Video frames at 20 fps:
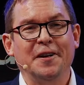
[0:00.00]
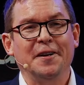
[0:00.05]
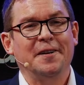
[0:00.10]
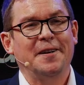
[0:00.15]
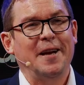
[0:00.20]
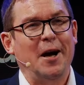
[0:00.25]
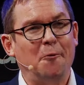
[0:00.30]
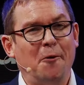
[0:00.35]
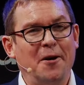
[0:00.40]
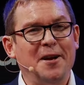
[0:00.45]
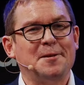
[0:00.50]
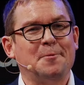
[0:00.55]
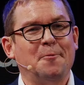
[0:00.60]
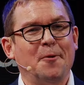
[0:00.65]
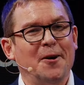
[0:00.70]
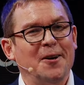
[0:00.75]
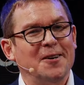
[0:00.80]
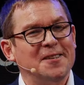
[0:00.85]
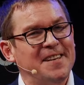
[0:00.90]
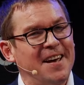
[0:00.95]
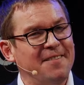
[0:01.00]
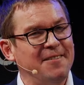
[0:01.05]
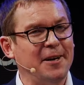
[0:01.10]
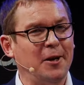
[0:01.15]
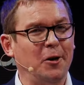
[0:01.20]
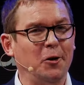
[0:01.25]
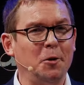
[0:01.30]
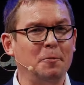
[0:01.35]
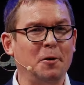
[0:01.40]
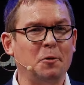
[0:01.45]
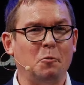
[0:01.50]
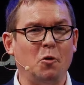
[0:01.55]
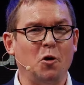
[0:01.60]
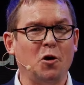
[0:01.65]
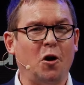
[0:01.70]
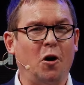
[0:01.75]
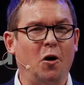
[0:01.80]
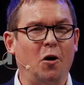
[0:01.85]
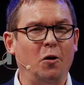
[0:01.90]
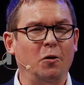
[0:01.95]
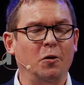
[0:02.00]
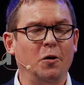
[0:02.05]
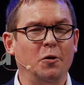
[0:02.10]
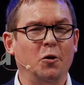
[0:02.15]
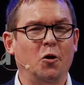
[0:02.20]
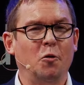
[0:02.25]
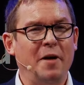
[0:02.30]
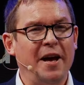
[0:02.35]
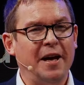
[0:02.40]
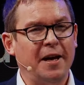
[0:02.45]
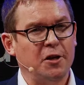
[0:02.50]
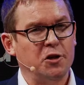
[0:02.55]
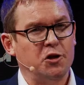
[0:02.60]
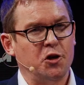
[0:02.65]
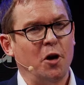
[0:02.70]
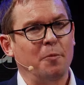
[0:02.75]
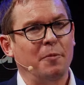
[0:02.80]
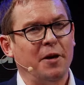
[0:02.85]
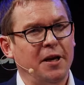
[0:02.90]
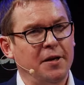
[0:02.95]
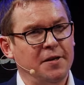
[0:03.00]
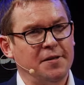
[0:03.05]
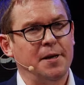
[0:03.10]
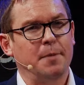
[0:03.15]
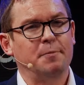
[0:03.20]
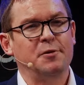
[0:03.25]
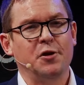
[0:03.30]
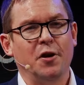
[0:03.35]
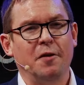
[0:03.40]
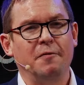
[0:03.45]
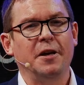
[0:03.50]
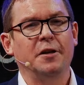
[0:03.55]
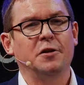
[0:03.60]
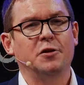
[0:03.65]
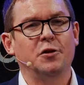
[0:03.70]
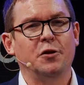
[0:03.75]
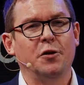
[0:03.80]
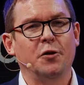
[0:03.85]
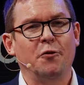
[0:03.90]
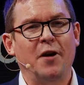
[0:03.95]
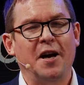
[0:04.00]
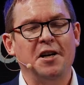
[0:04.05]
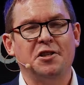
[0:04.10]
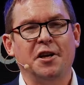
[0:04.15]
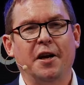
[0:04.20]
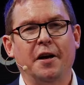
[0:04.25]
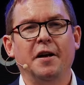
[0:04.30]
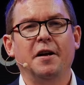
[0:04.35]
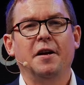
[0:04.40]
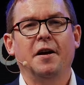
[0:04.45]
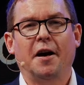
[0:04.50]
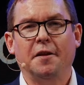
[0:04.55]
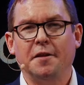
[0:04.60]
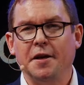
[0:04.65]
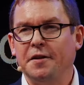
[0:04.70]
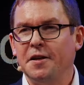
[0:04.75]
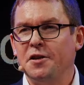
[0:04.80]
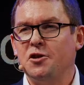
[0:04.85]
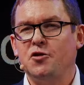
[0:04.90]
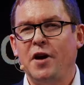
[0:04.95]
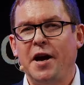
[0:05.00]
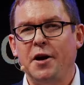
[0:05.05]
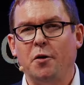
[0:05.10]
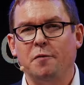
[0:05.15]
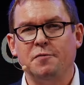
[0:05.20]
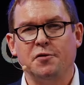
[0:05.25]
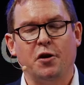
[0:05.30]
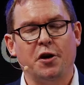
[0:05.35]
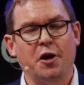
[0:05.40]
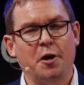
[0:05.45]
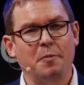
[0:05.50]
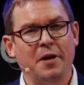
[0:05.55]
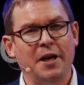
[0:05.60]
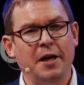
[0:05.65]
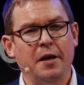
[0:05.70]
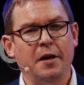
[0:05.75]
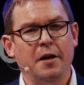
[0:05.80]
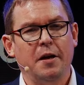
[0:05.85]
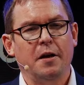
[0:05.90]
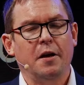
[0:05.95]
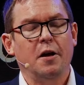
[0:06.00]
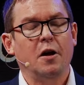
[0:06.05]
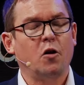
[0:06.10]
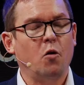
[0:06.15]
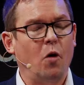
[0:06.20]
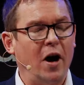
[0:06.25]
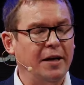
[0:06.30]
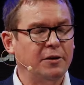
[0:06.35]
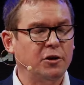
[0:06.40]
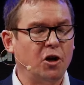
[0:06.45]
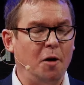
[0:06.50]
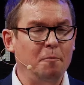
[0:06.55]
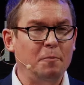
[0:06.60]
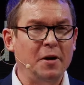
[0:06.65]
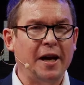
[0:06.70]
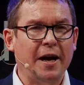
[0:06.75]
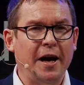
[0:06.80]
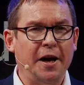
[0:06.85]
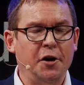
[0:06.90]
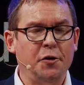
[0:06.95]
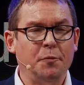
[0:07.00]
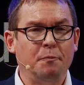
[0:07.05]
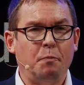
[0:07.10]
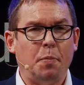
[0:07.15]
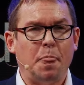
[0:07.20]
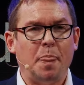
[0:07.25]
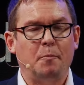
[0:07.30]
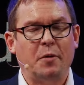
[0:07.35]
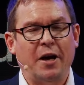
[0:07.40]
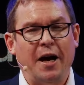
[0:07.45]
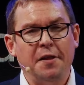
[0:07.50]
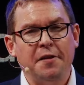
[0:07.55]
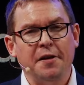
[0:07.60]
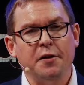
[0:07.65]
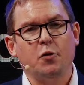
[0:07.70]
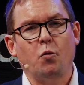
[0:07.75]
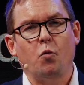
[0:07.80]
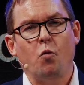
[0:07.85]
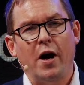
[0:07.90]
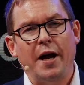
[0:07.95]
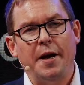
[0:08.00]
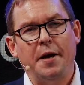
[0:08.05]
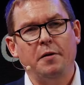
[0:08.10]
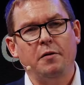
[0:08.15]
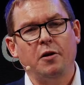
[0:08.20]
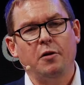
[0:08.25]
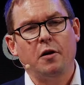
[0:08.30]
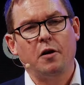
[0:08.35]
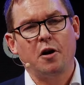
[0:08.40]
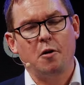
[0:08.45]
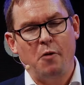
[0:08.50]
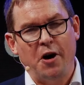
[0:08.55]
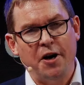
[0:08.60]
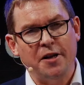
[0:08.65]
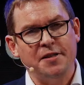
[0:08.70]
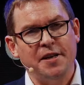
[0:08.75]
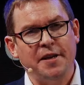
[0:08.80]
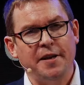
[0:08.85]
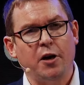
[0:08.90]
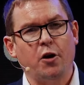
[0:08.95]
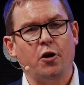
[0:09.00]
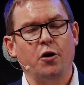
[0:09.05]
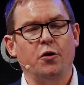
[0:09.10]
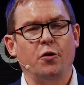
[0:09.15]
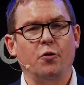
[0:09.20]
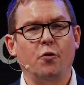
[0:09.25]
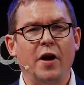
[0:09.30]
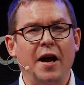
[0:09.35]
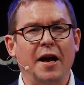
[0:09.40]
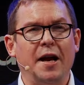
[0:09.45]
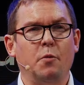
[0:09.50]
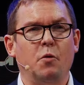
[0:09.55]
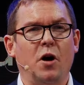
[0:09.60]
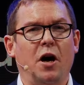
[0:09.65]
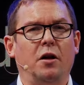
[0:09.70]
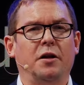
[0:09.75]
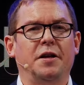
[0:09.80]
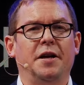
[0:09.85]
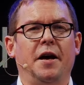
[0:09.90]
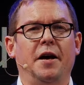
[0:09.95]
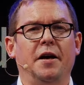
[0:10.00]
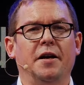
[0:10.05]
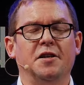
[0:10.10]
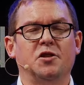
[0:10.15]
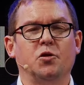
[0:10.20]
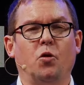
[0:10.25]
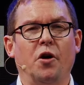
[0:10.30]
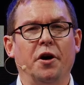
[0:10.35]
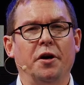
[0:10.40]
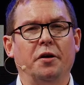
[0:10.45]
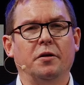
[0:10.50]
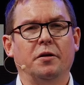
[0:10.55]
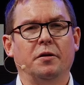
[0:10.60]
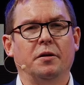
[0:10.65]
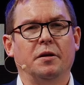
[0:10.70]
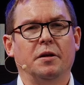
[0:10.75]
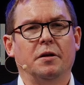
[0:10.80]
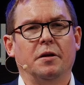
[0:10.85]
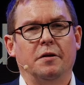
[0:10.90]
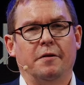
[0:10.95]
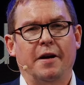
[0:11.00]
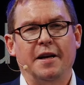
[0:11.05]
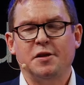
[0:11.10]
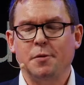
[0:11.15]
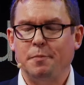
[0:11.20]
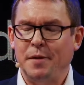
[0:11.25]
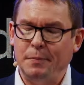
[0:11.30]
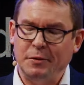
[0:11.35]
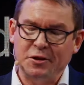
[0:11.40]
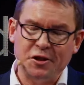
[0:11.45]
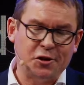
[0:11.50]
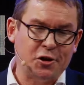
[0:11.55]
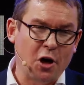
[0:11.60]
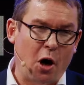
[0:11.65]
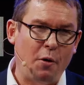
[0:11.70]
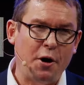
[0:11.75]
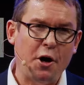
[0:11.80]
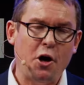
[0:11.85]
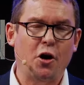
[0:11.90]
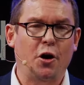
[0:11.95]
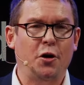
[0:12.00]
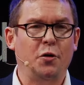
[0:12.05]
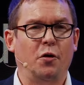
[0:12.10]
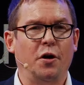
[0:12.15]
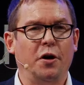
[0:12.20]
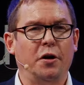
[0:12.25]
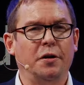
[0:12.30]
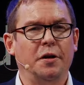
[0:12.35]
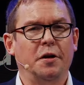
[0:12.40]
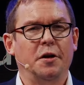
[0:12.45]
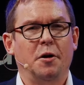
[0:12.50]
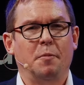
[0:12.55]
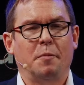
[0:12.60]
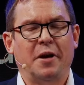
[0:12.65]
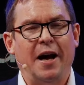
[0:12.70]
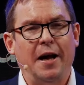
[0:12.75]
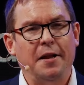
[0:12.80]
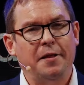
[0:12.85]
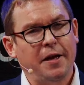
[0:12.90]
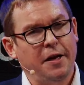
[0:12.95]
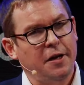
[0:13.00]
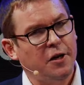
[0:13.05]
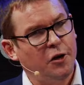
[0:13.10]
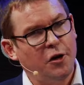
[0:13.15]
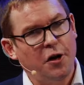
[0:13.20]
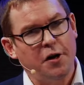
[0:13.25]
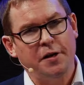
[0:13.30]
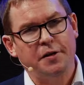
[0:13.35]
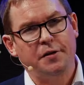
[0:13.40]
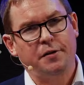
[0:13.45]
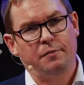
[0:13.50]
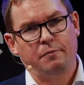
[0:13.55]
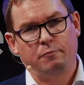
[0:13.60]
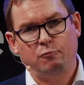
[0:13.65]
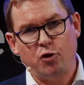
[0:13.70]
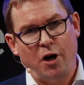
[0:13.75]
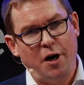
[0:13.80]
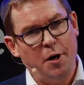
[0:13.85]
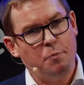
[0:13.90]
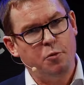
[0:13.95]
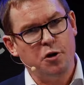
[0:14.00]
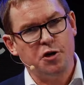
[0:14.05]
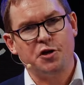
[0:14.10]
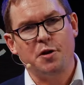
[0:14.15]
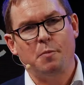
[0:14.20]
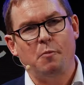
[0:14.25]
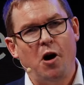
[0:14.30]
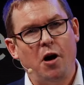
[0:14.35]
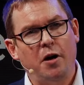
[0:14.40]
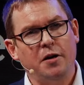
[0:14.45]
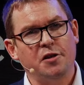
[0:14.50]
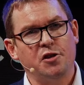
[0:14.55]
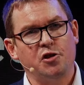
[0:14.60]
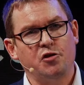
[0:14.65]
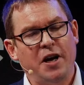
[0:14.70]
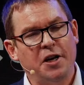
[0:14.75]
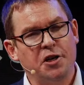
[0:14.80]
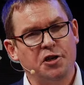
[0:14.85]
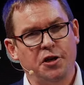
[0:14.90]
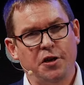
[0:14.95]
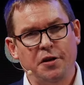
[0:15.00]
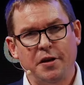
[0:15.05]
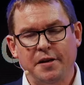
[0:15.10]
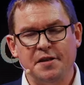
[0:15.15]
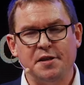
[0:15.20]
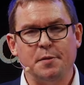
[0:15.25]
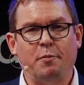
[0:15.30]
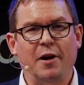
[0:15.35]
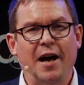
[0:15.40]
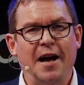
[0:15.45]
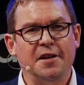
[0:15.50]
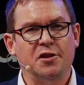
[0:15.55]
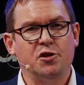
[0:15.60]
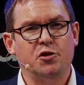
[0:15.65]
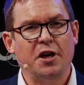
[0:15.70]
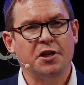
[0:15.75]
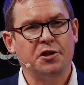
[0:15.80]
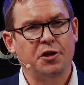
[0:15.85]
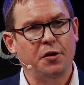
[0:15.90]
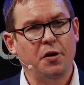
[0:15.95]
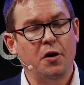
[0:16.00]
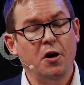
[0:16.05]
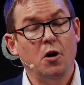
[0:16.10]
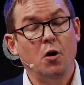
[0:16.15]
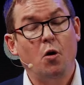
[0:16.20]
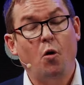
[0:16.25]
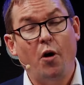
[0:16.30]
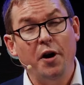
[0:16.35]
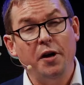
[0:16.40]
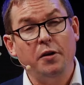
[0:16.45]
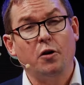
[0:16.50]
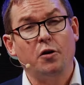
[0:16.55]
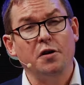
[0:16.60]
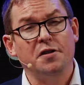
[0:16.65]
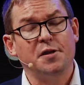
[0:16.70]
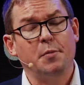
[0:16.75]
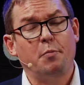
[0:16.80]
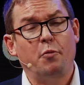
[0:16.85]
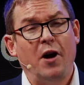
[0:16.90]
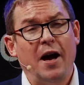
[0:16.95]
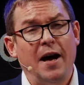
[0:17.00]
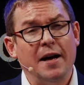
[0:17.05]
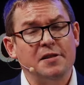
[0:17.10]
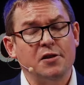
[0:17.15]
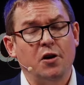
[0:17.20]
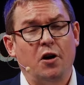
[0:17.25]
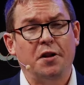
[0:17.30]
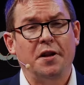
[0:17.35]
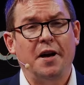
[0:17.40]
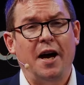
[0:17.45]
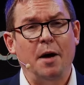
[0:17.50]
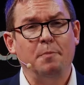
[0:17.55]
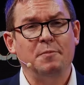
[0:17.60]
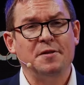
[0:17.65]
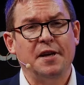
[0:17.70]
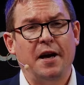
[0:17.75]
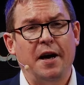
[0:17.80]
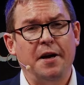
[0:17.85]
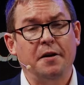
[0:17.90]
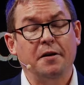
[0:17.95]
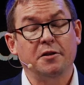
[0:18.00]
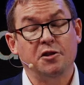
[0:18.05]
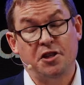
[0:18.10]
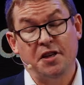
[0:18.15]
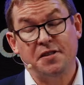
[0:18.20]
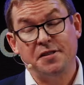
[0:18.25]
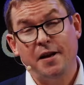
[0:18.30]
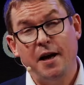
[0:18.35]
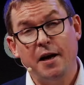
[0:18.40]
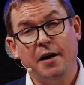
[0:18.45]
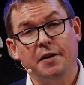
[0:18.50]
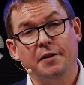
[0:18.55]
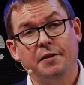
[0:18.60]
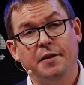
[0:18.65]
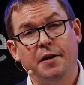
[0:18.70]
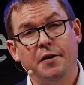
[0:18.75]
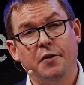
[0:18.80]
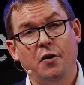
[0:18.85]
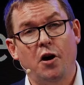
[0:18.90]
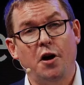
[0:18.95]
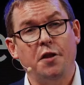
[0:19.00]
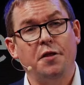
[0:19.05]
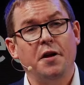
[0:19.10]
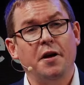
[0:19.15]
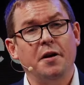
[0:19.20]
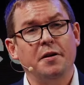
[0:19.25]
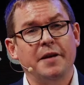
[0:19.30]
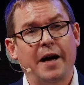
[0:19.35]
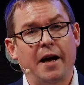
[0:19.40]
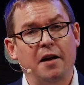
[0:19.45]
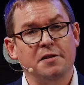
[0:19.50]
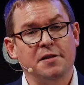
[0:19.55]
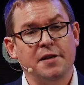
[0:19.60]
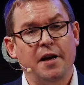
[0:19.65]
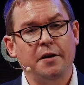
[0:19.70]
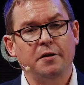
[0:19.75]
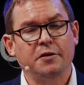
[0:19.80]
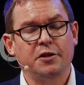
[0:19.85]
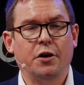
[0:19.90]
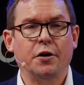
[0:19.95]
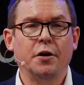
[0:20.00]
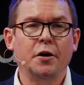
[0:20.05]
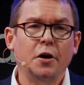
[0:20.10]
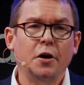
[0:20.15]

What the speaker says: Now, what is worse, having a little bit more coal or making Germany subservient to Russia? I think these trade-offs are going to be quite complicated, but I think the one commodity that could do really well here is oil, right? So people just don't want to own oil, but I think, that trying to push demand destruction and supply destruction, oil could surprise on the upside, just like it did on the downside. So